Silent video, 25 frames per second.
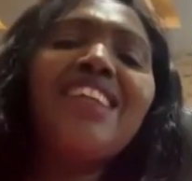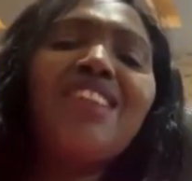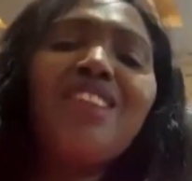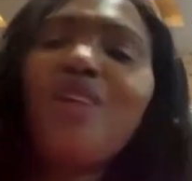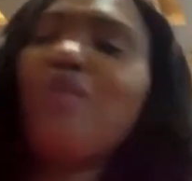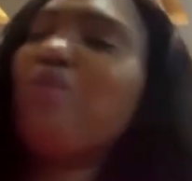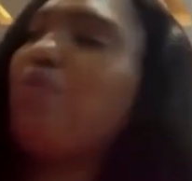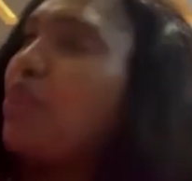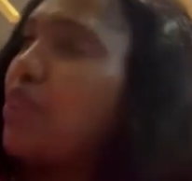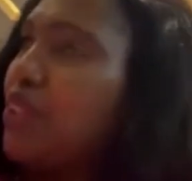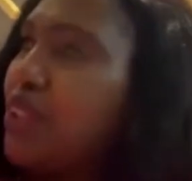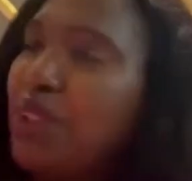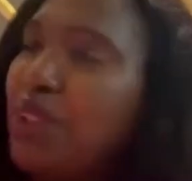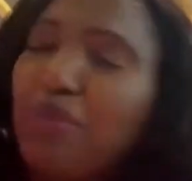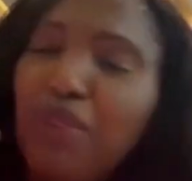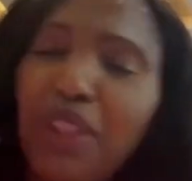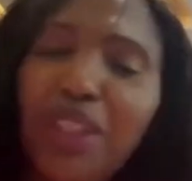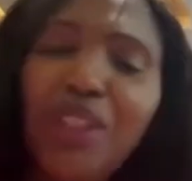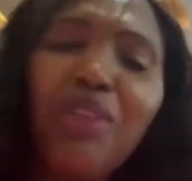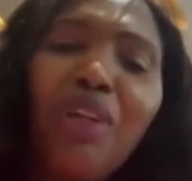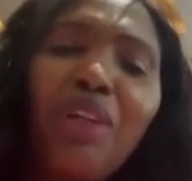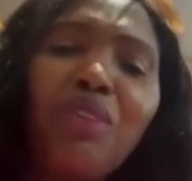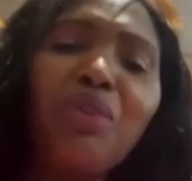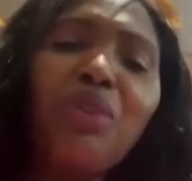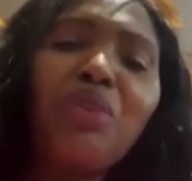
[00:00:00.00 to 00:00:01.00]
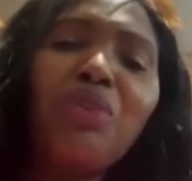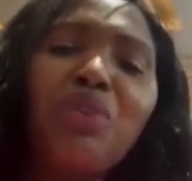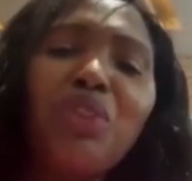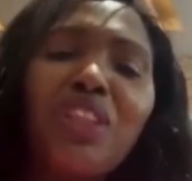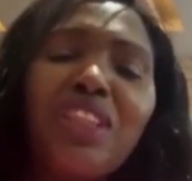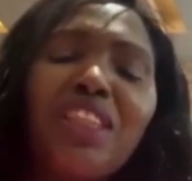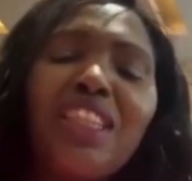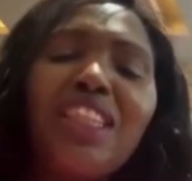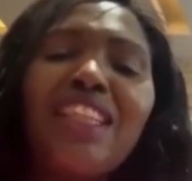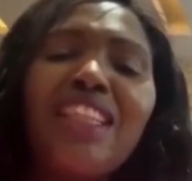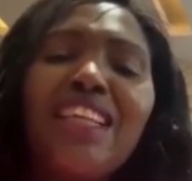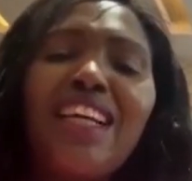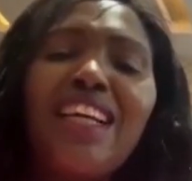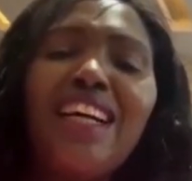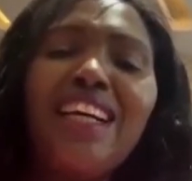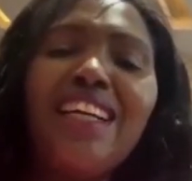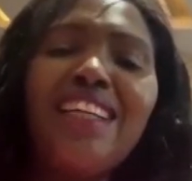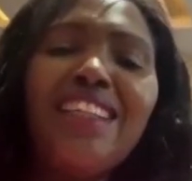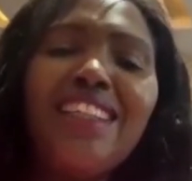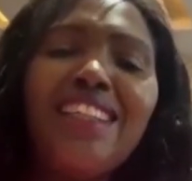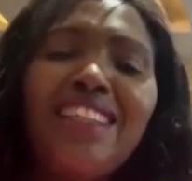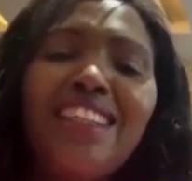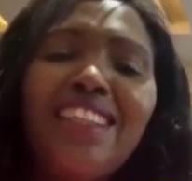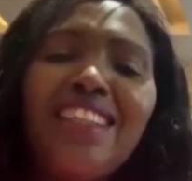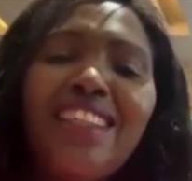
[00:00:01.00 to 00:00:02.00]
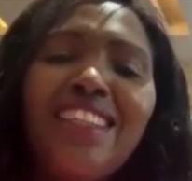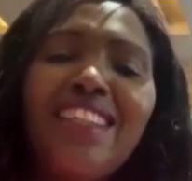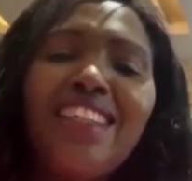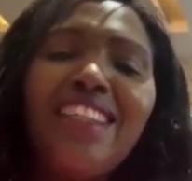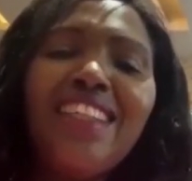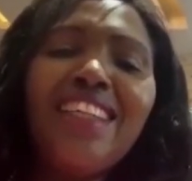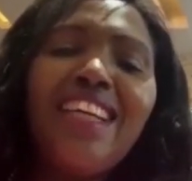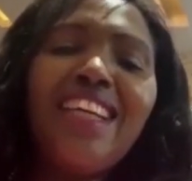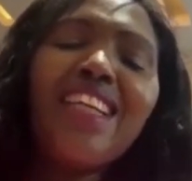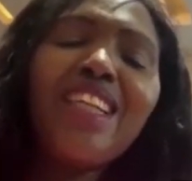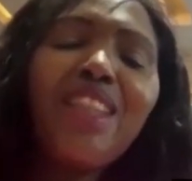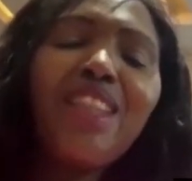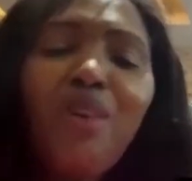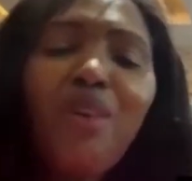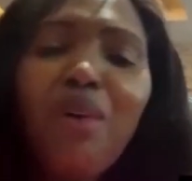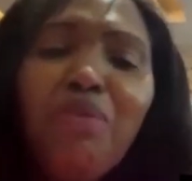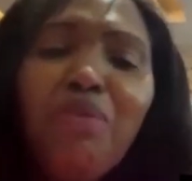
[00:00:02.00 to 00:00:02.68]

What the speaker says: the policemen that we could see there, and our